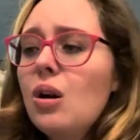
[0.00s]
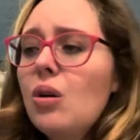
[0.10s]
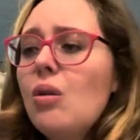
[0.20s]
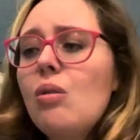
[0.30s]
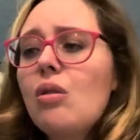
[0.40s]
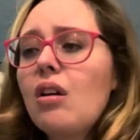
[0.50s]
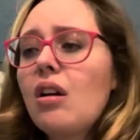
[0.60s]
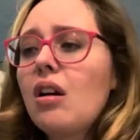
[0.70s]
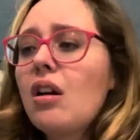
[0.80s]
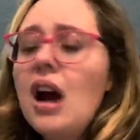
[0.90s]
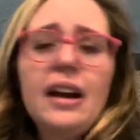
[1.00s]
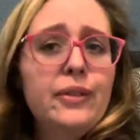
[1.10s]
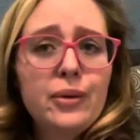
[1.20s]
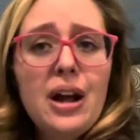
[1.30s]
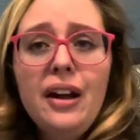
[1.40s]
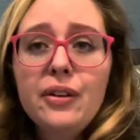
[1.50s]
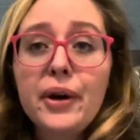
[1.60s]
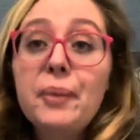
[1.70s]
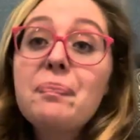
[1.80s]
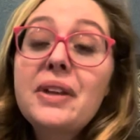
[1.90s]
or I don't, I don't
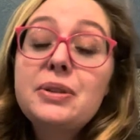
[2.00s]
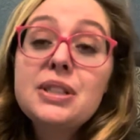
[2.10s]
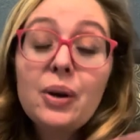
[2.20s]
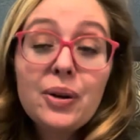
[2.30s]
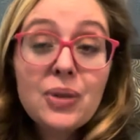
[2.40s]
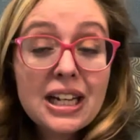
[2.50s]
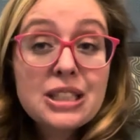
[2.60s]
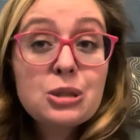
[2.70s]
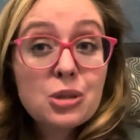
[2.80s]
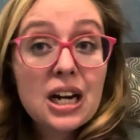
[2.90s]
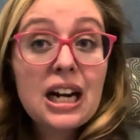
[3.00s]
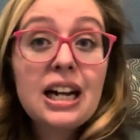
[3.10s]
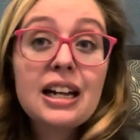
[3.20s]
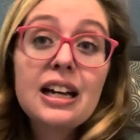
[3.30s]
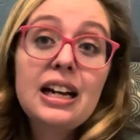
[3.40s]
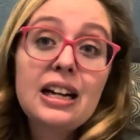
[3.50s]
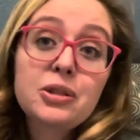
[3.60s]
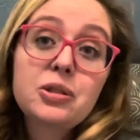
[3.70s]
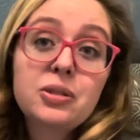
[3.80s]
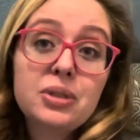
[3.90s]
know. So I like to try and
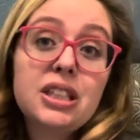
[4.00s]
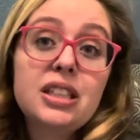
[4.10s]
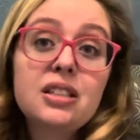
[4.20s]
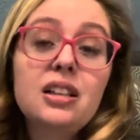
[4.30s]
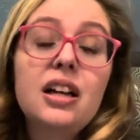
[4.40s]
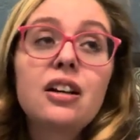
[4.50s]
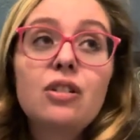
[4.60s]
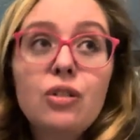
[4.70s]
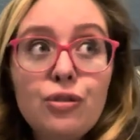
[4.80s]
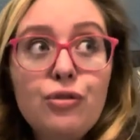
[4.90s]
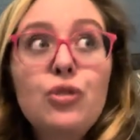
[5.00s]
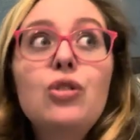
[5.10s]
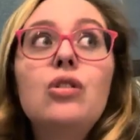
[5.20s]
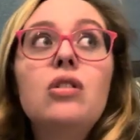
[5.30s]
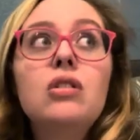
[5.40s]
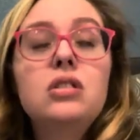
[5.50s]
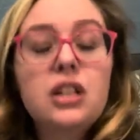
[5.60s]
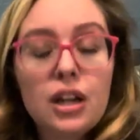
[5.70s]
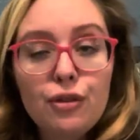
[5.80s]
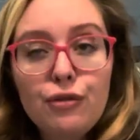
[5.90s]
actually read like full,
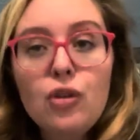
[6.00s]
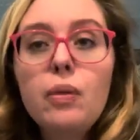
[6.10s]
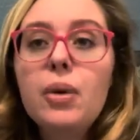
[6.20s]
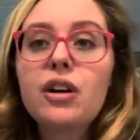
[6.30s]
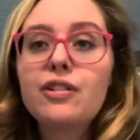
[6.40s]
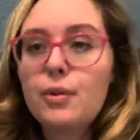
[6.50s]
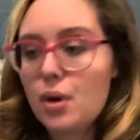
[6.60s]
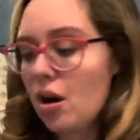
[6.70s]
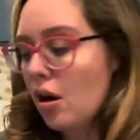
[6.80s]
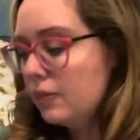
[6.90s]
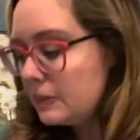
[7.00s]
like a full book from her.